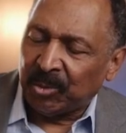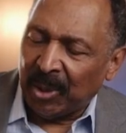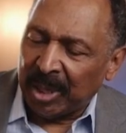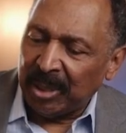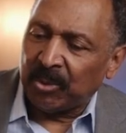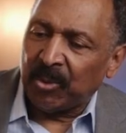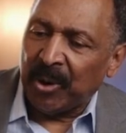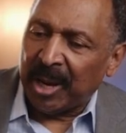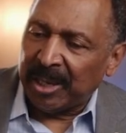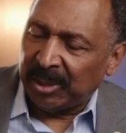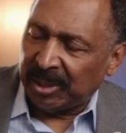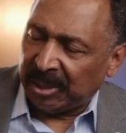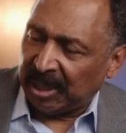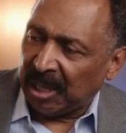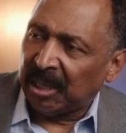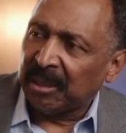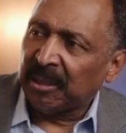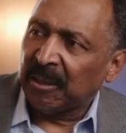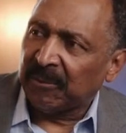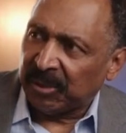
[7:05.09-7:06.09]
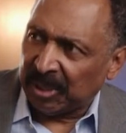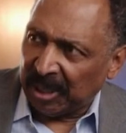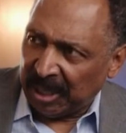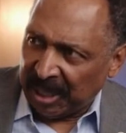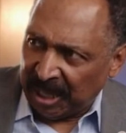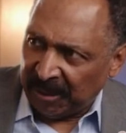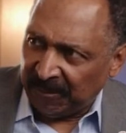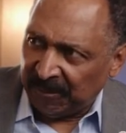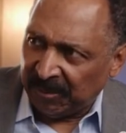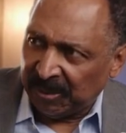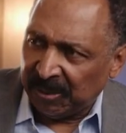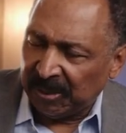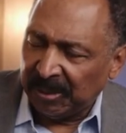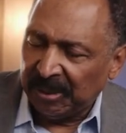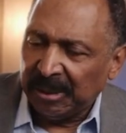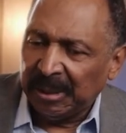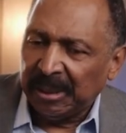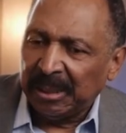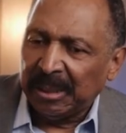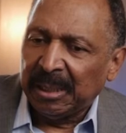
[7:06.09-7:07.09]
great-grandson of slaves.
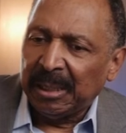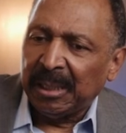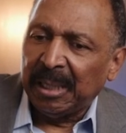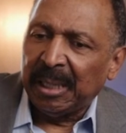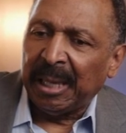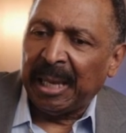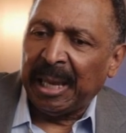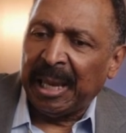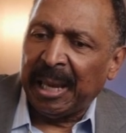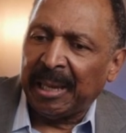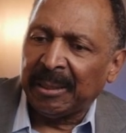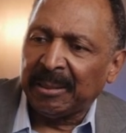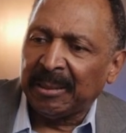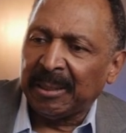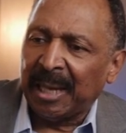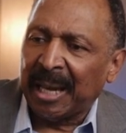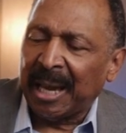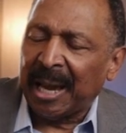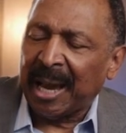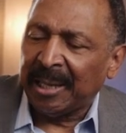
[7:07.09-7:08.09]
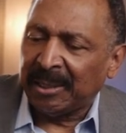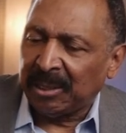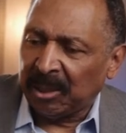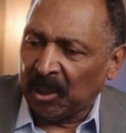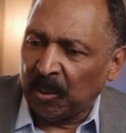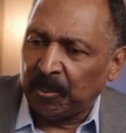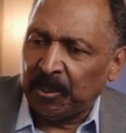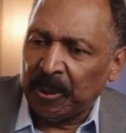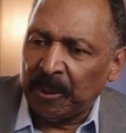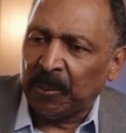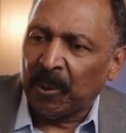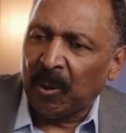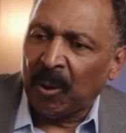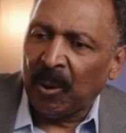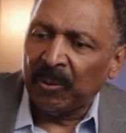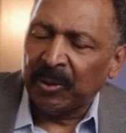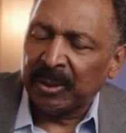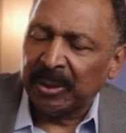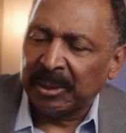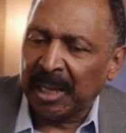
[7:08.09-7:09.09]
And I tell people
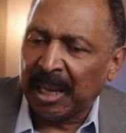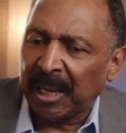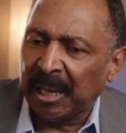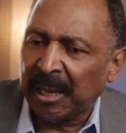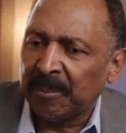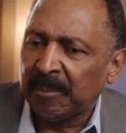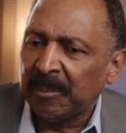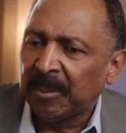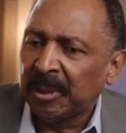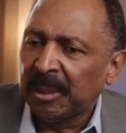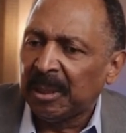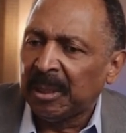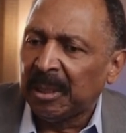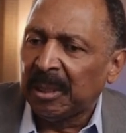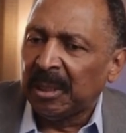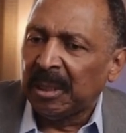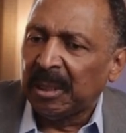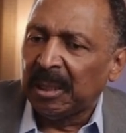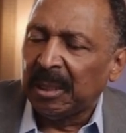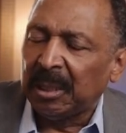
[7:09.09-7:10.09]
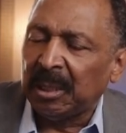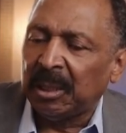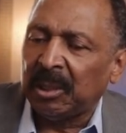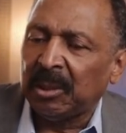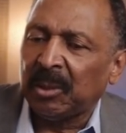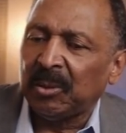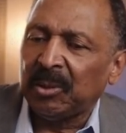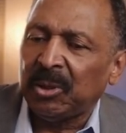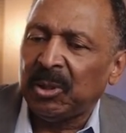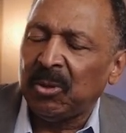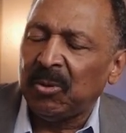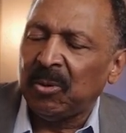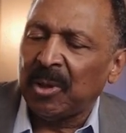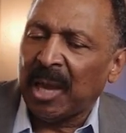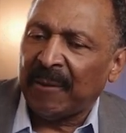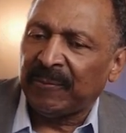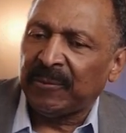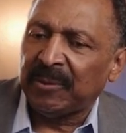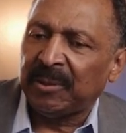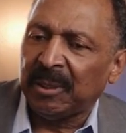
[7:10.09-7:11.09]
all the time, you know, you
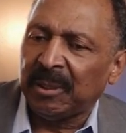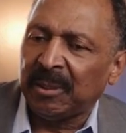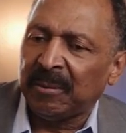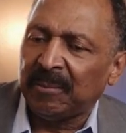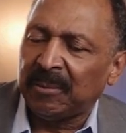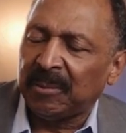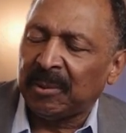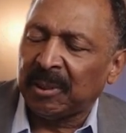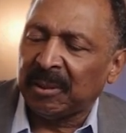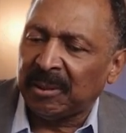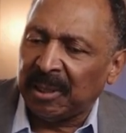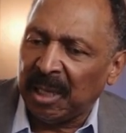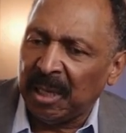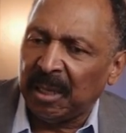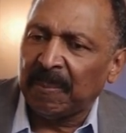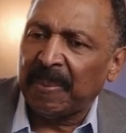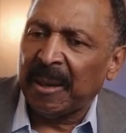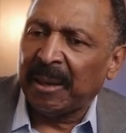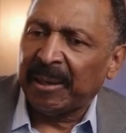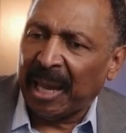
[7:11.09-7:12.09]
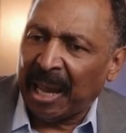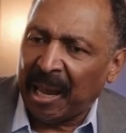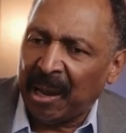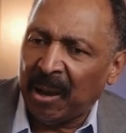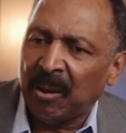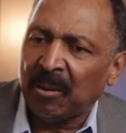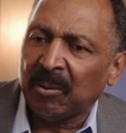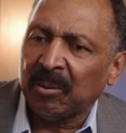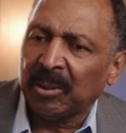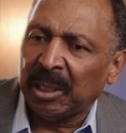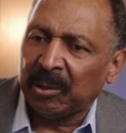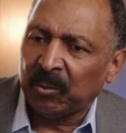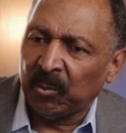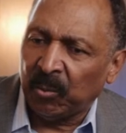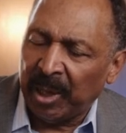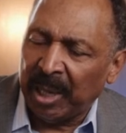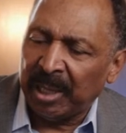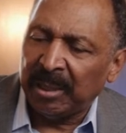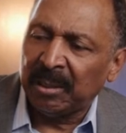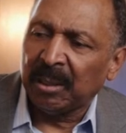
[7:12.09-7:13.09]
have to think about how and
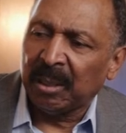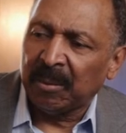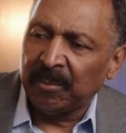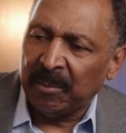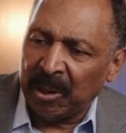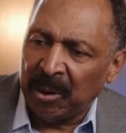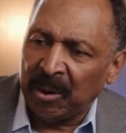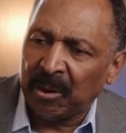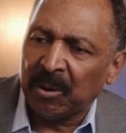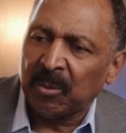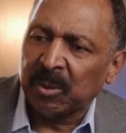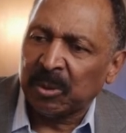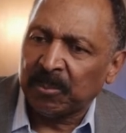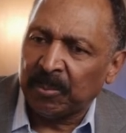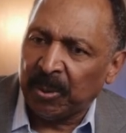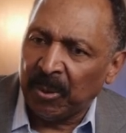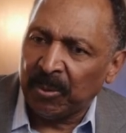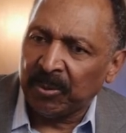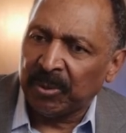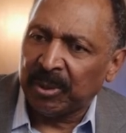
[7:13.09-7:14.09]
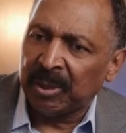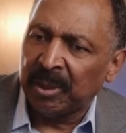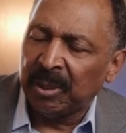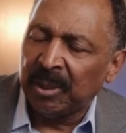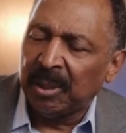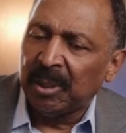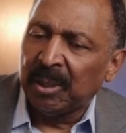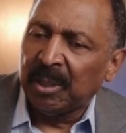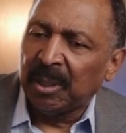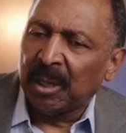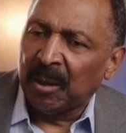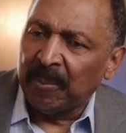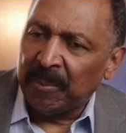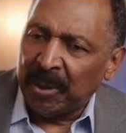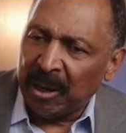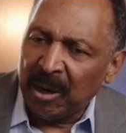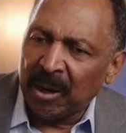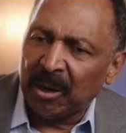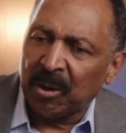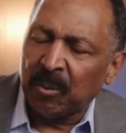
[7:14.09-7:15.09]
when America was birthed.
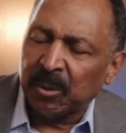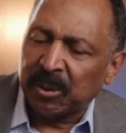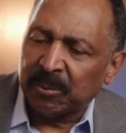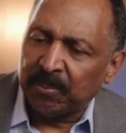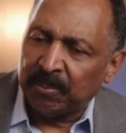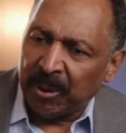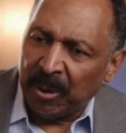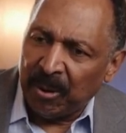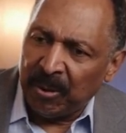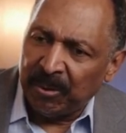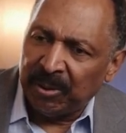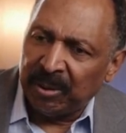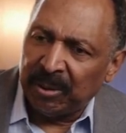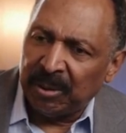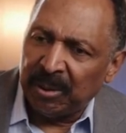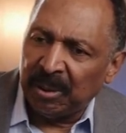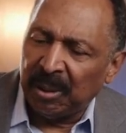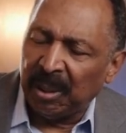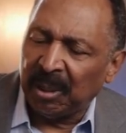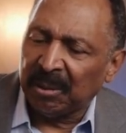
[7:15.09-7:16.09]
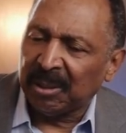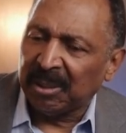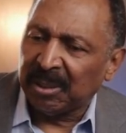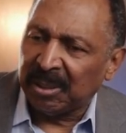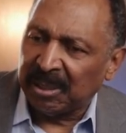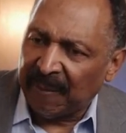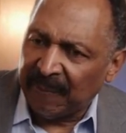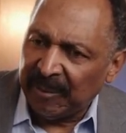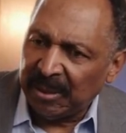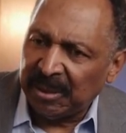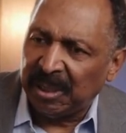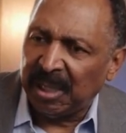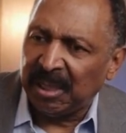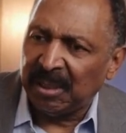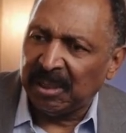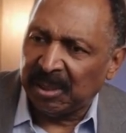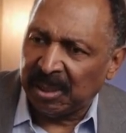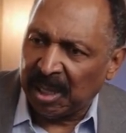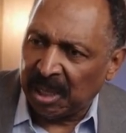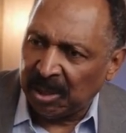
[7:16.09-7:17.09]
America was birthed in the
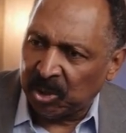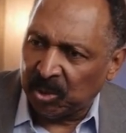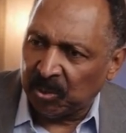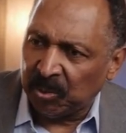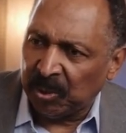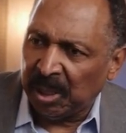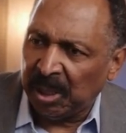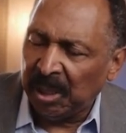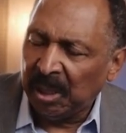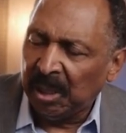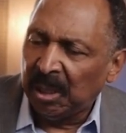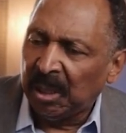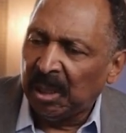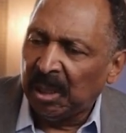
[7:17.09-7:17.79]
17th century,